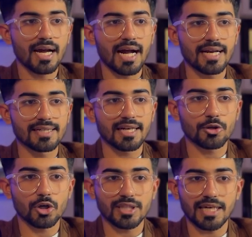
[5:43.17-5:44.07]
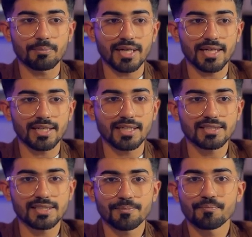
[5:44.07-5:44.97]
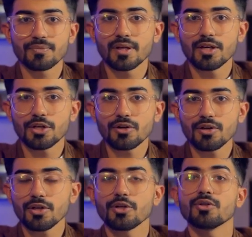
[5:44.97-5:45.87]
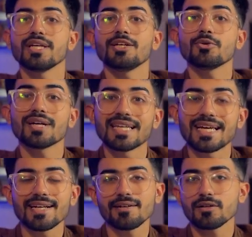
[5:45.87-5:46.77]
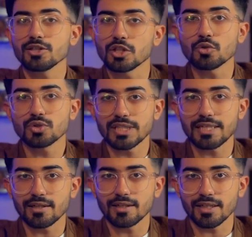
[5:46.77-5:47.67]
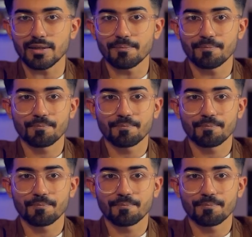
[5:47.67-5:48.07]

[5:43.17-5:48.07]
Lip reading: and click on API keys. Here, you need to create a new secret key.